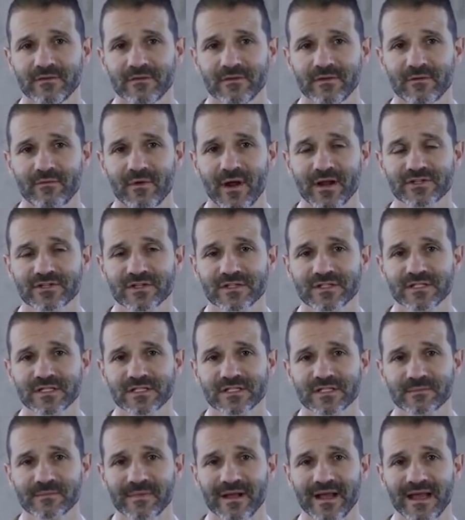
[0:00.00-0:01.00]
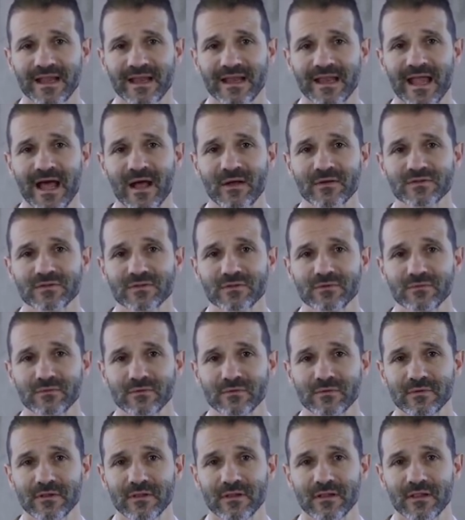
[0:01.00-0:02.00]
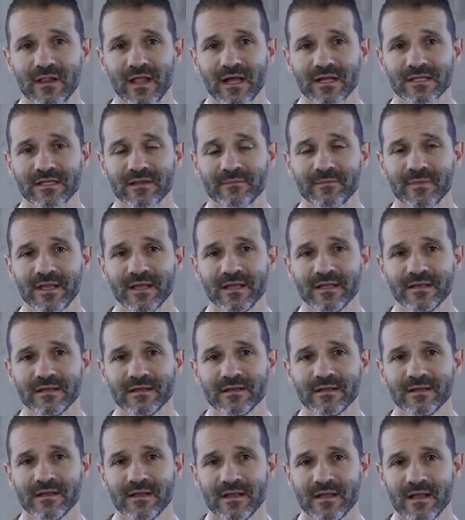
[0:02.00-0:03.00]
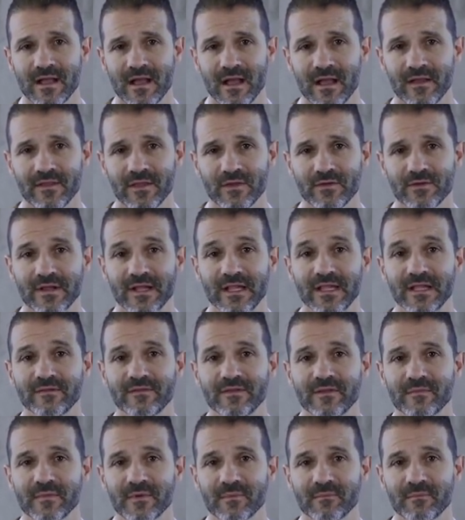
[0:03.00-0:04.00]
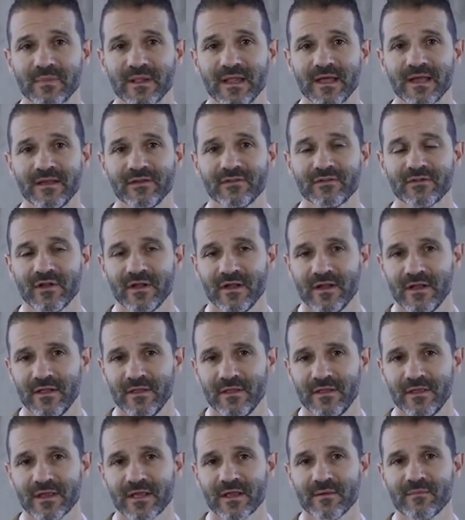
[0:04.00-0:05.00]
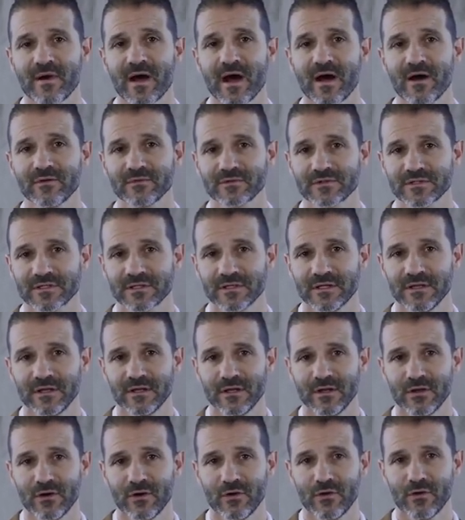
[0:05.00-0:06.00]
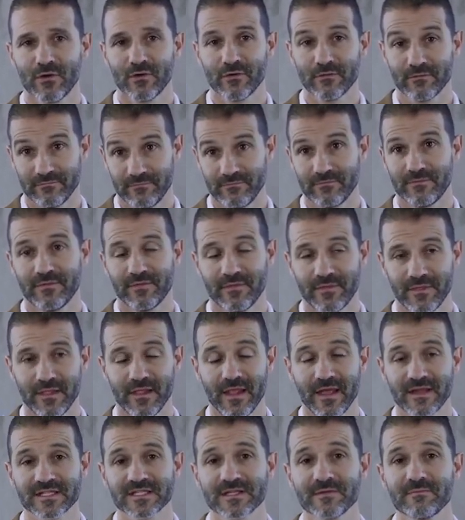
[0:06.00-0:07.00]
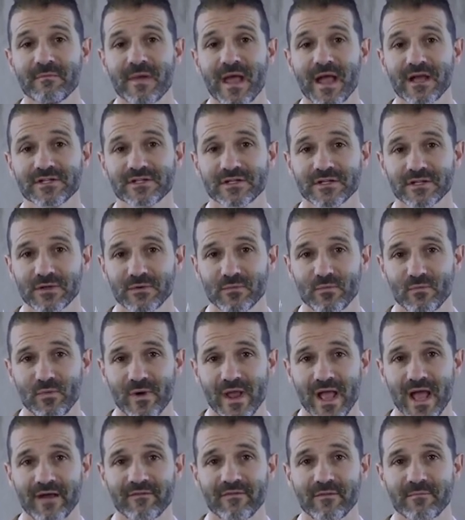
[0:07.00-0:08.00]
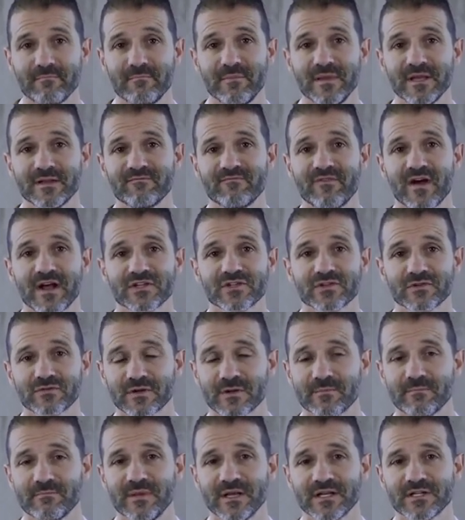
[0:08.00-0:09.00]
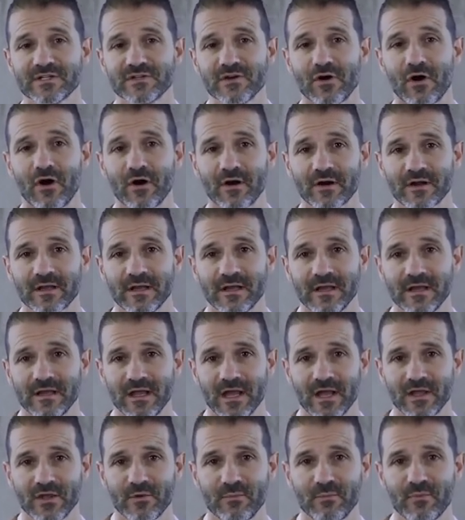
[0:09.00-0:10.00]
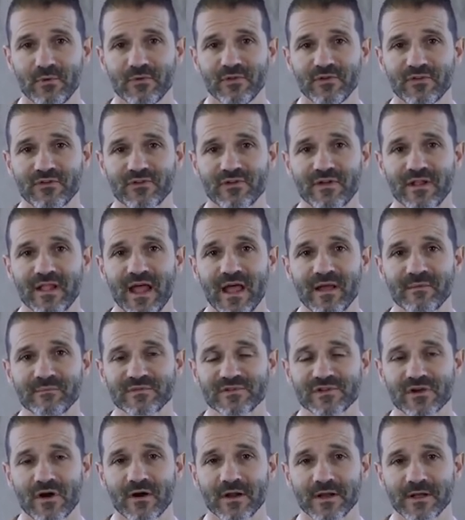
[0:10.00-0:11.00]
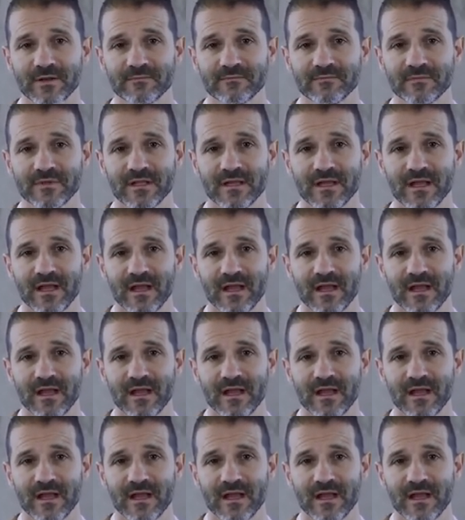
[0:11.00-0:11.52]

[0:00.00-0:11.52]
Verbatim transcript: So the ratchet system allows to lock them in, and then you can leave them in place. Think about, let's imagine you, we have a big vessel and a big dog, and you put these clamps on it,